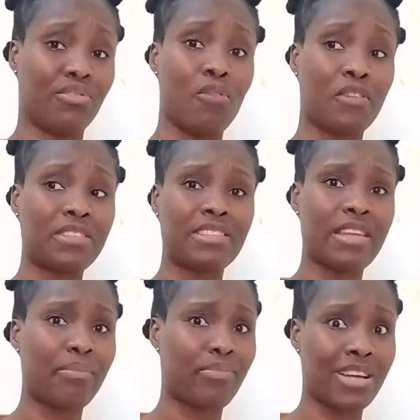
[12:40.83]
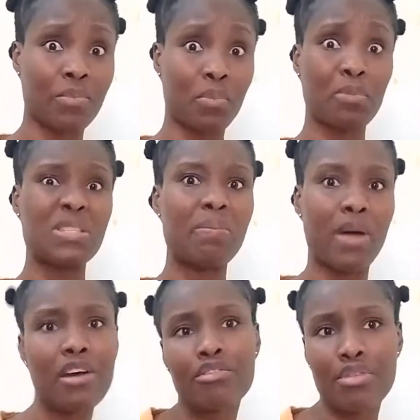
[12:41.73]
overstep other people's
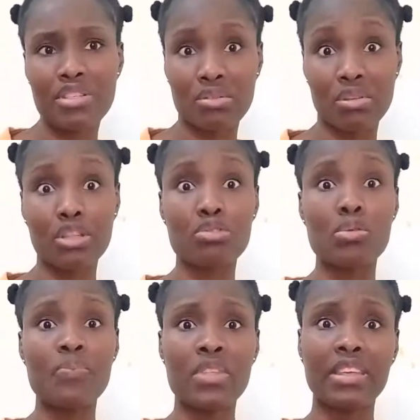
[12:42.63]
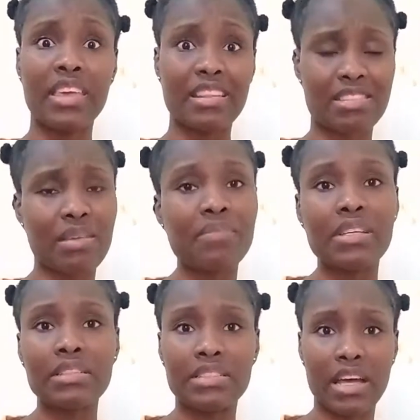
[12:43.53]
boundaries in order to get
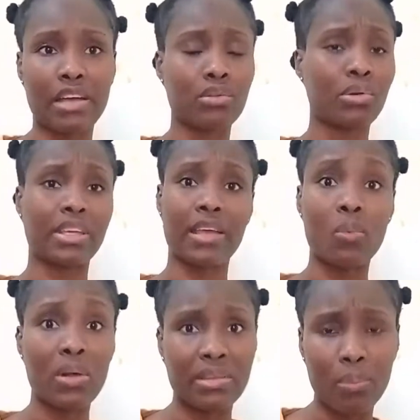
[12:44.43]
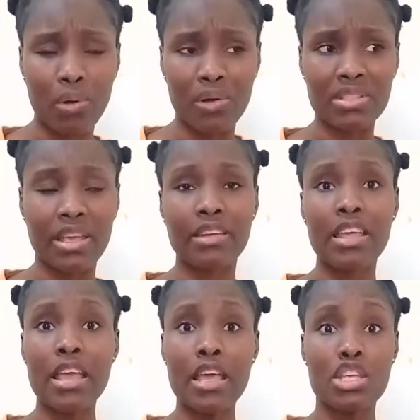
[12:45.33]
something done or get what they want. And
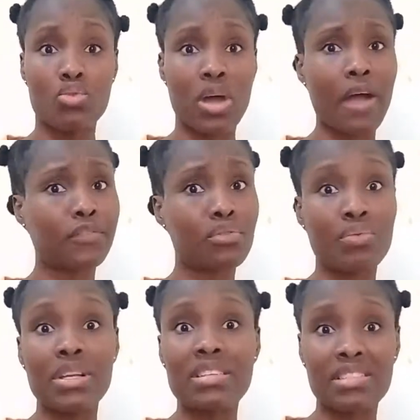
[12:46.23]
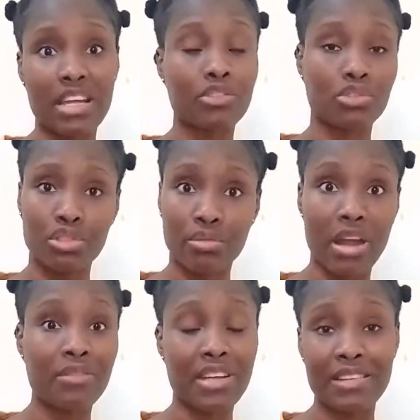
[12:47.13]
you have to really stand on your
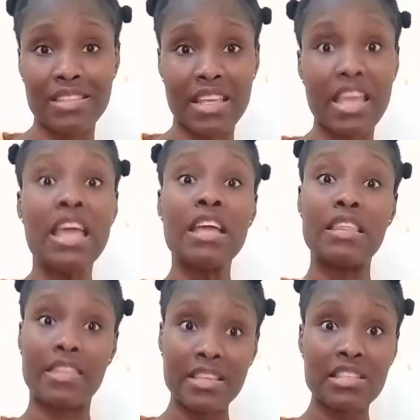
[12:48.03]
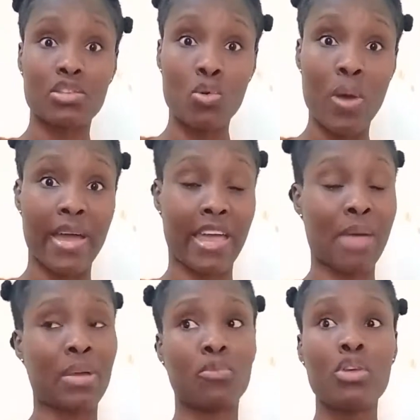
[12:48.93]
ground and say, this is who I
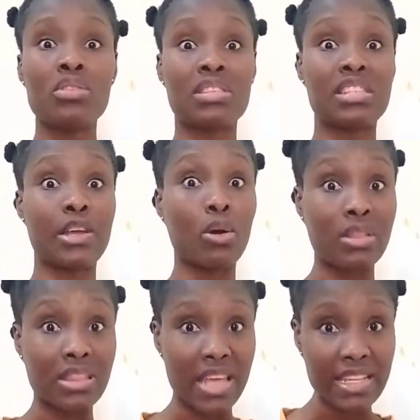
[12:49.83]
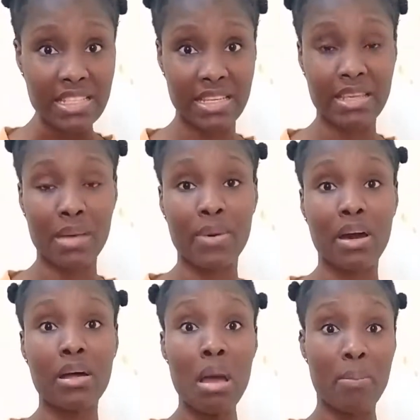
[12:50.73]
am. I'm going to stay authentic
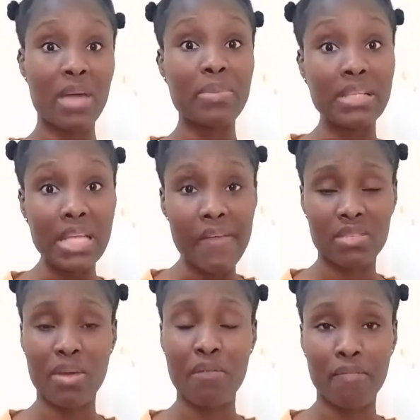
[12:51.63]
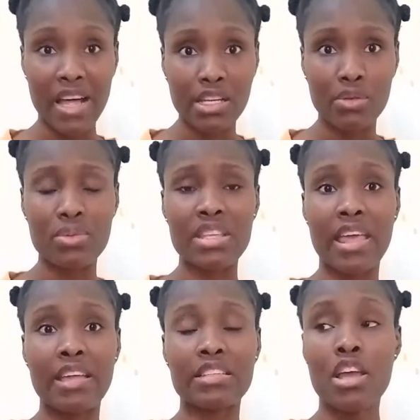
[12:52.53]
about my beliefs, my values,
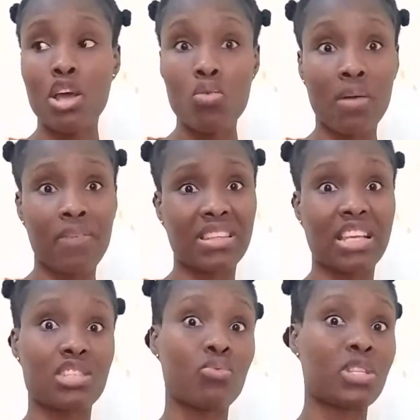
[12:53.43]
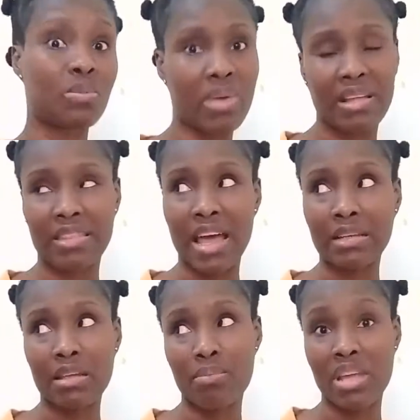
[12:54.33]
and whoever doesn't respect
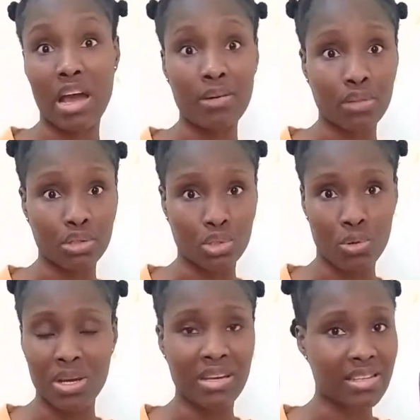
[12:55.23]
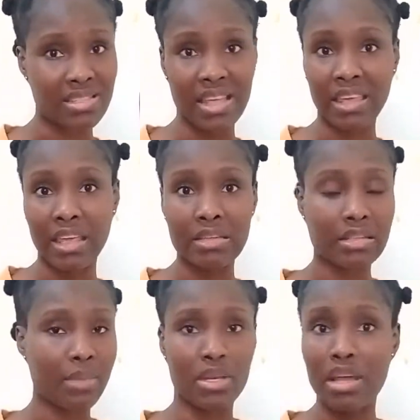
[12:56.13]
that can be out the door in a second.
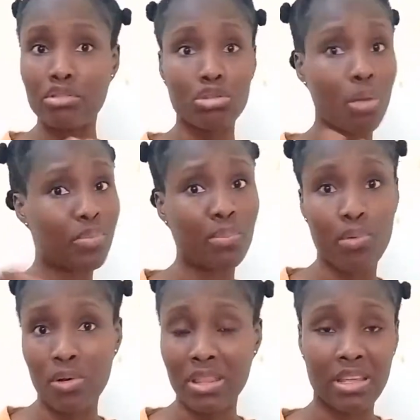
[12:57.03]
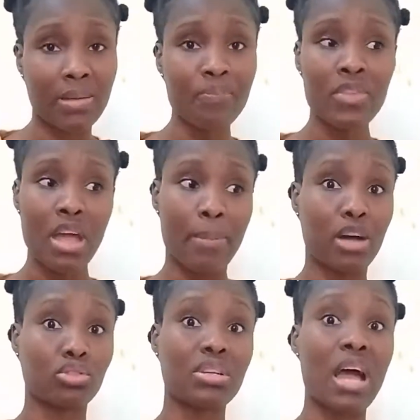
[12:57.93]
And not be bothered
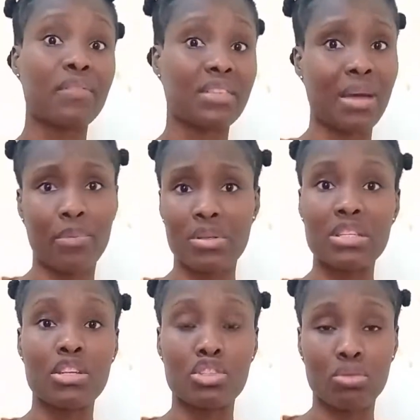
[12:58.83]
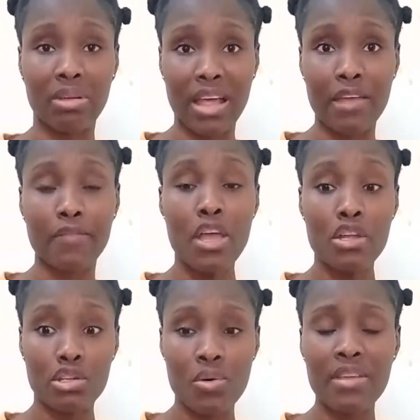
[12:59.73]
about not having that person in your
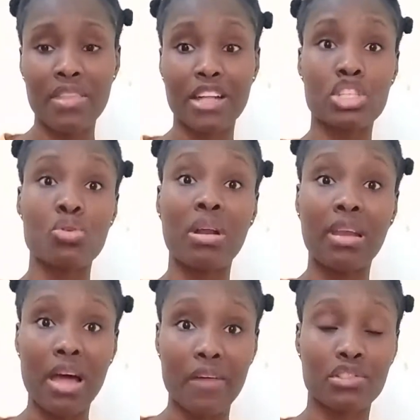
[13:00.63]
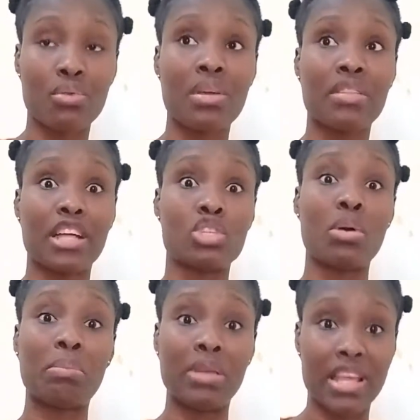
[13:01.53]
life, knowing that you are loved, knowing that
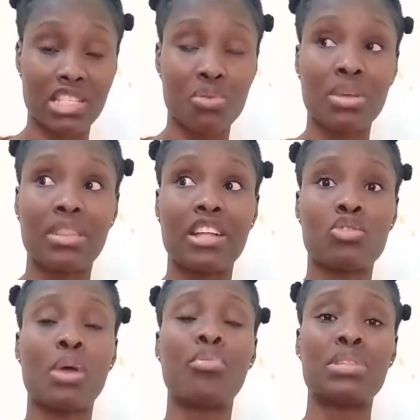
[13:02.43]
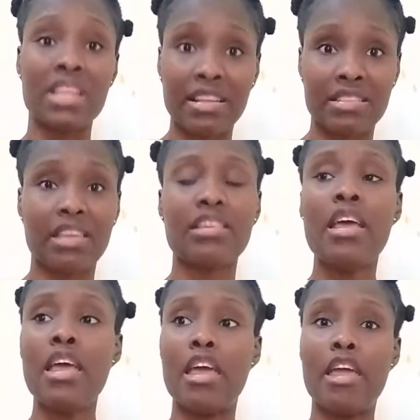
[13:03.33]
you are blessed, knowing that you are protected,
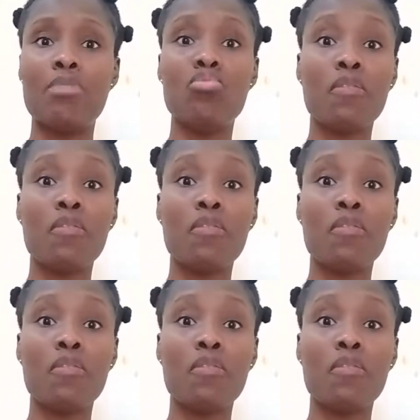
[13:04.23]
and